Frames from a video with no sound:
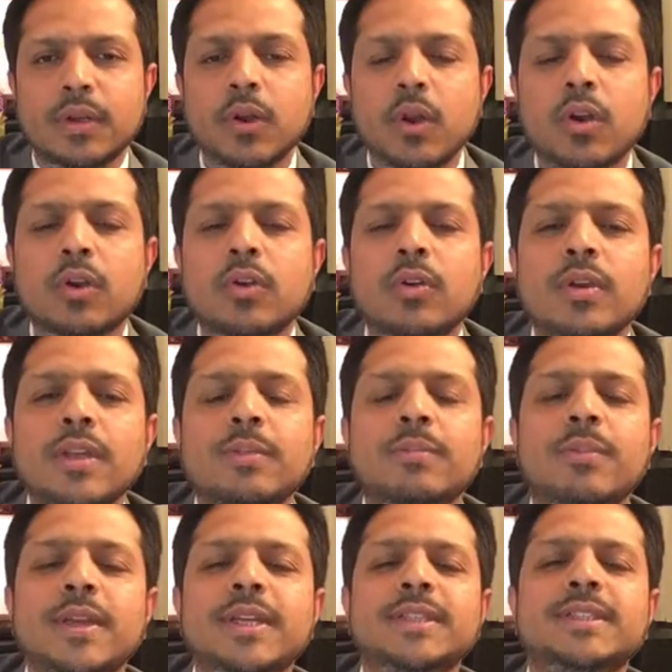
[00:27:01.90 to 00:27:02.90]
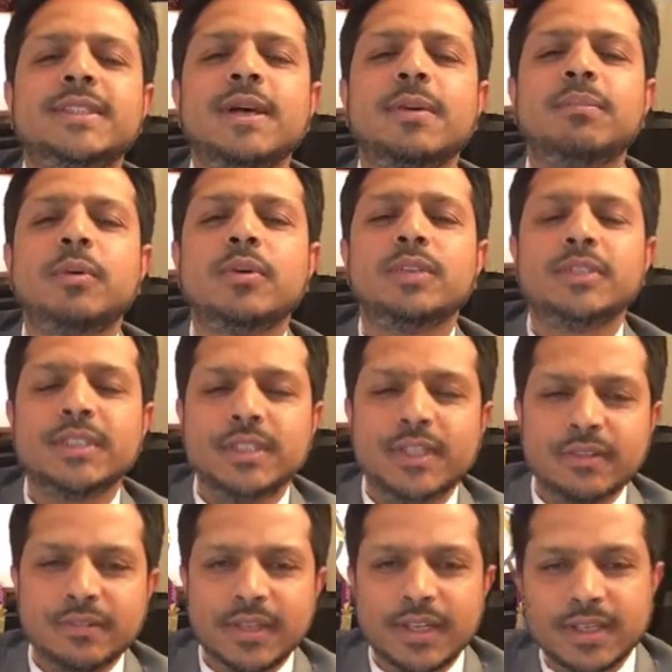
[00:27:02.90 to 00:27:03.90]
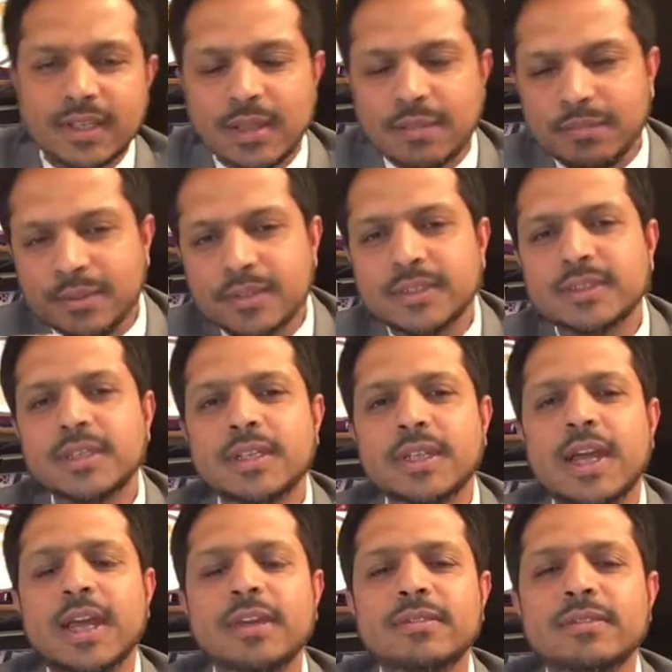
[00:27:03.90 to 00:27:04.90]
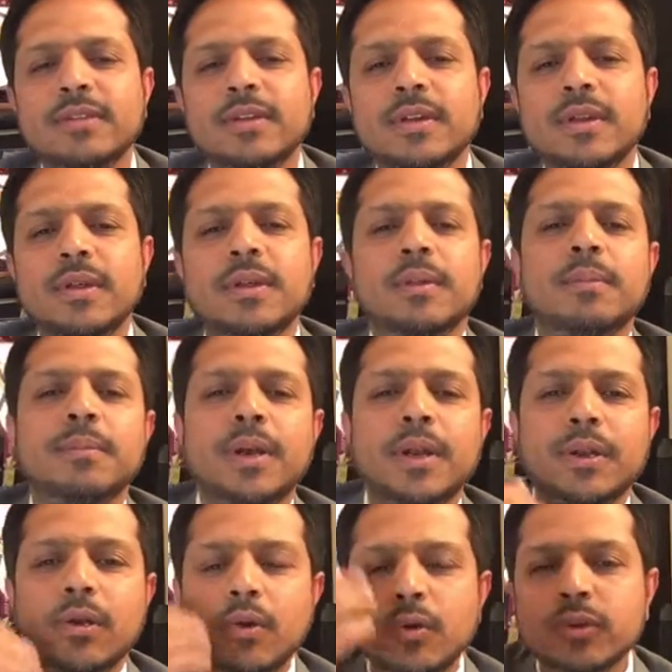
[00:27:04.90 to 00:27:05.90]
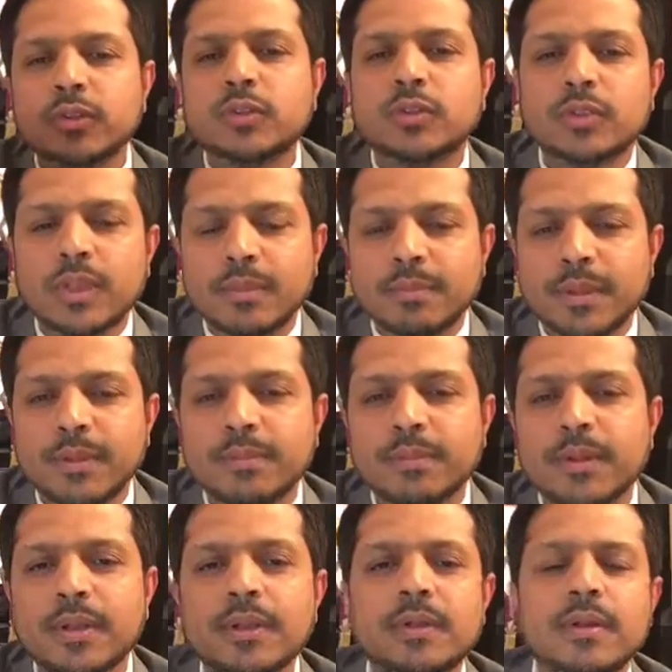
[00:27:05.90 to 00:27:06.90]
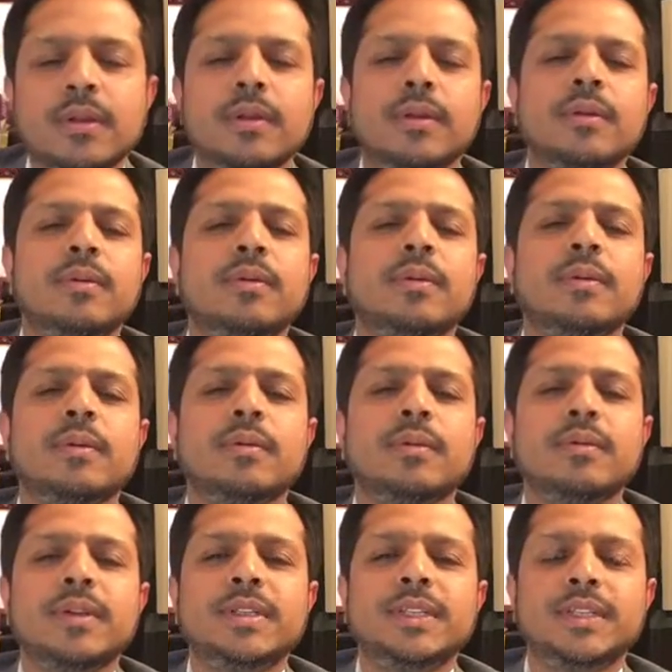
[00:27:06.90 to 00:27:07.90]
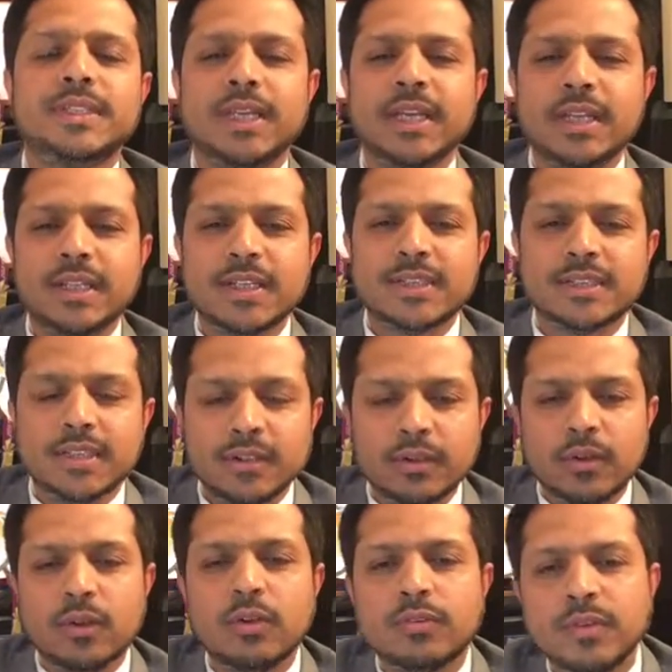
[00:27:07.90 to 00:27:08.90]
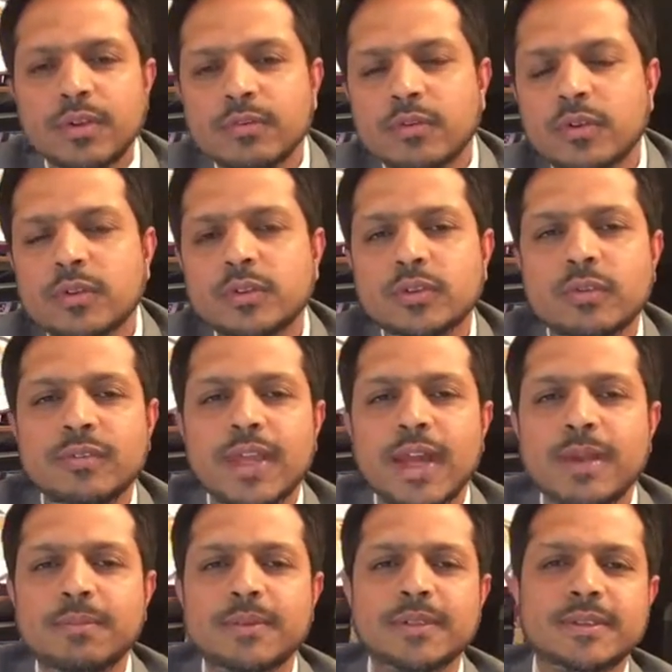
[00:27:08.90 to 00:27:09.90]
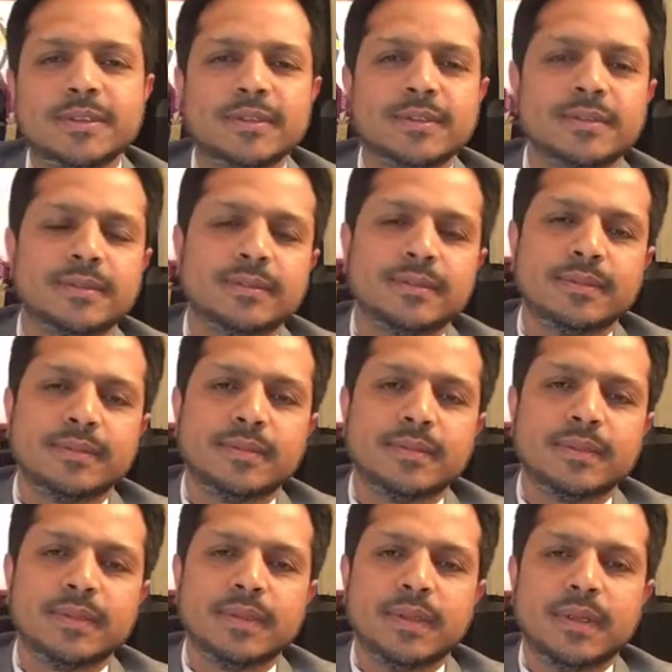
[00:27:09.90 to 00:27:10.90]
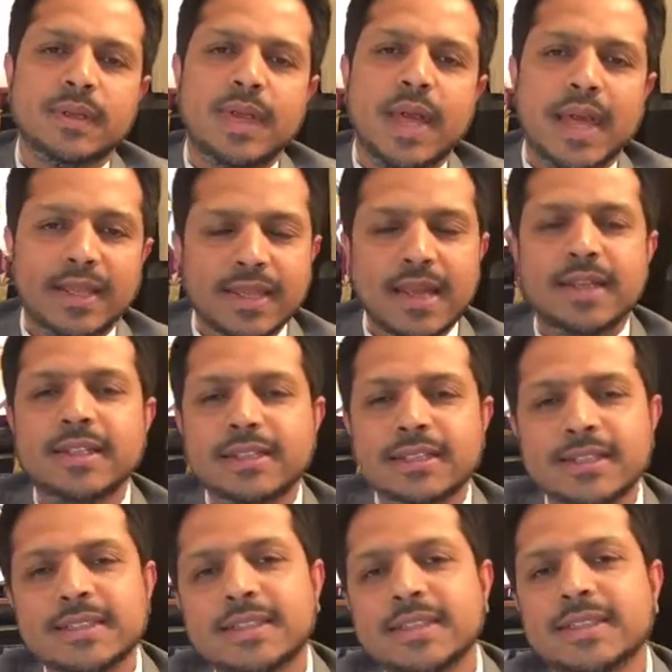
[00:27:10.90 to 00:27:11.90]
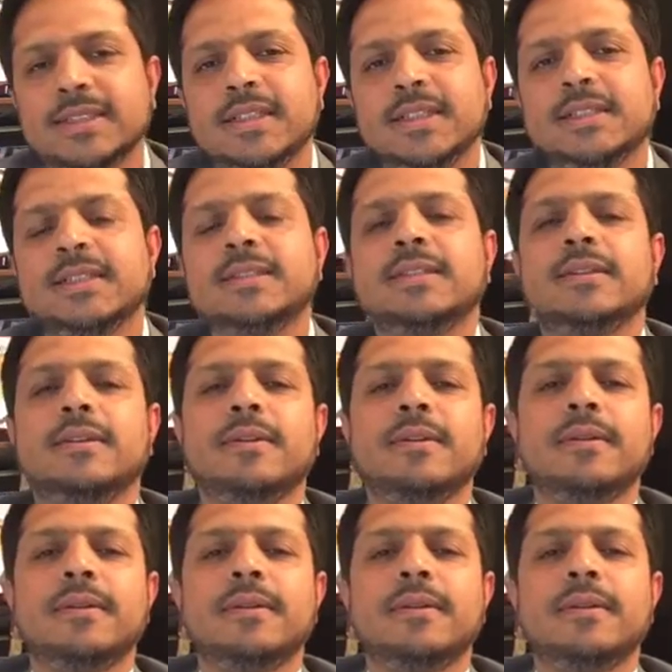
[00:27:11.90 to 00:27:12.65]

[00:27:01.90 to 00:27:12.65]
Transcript: Not only brings the positive in the person life, but also the people which is in the circle of influence of that person. And that is a success.